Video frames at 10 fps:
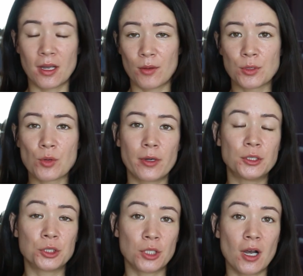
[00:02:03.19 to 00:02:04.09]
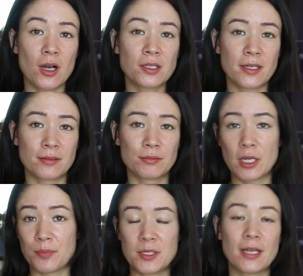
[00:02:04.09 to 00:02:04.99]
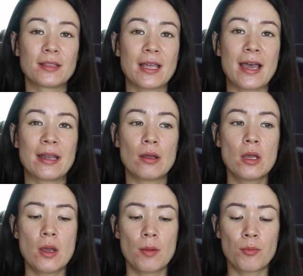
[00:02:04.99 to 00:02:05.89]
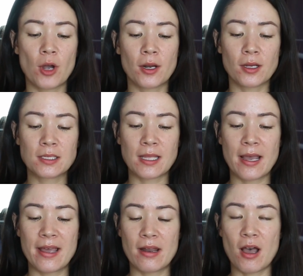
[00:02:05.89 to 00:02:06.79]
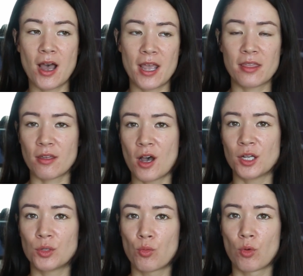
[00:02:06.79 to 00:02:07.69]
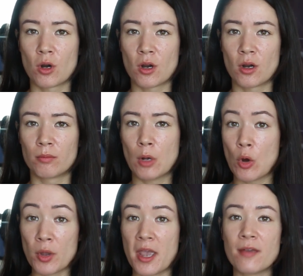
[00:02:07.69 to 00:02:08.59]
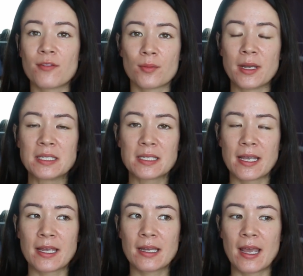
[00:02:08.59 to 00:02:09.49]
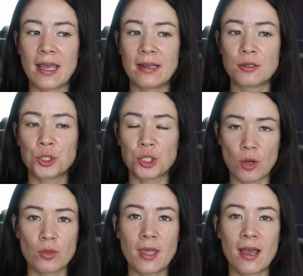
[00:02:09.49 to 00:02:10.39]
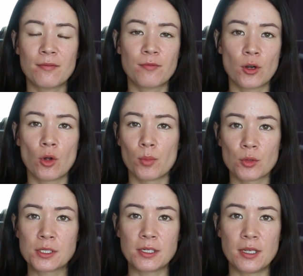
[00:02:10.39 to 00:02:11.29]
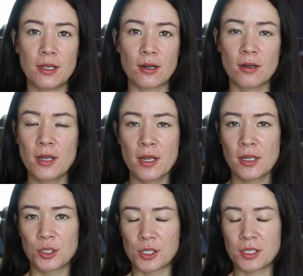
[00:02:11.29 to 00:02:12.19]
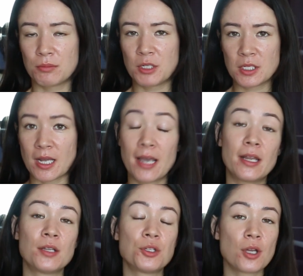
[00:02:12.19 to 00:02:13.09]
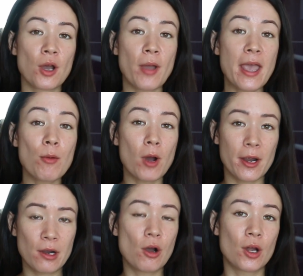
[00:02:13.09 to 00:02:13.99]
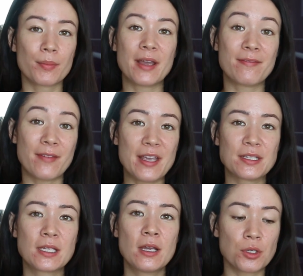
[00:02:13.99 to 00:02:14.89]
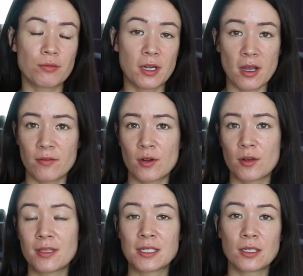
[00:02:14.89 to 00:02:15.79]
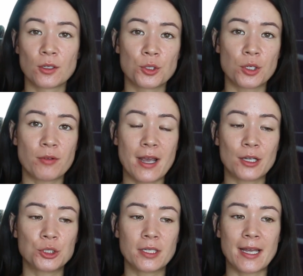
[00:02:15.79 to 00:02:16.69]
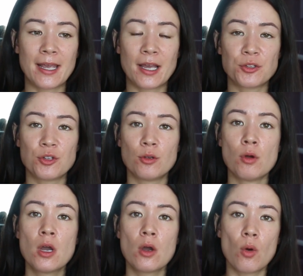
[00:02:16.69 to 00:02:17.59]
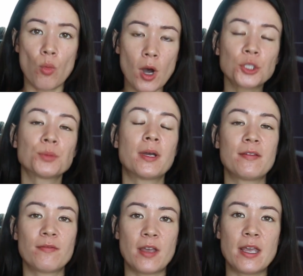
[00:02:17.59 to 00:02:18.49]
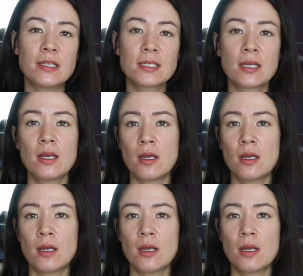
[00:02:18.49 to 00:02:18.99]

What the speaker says: I was quite shocked and upset that products that I thought were okay for my skin and showed that for almost a year just decided to go haywire on my face. To recover this allergic reaction, I had to wash my face,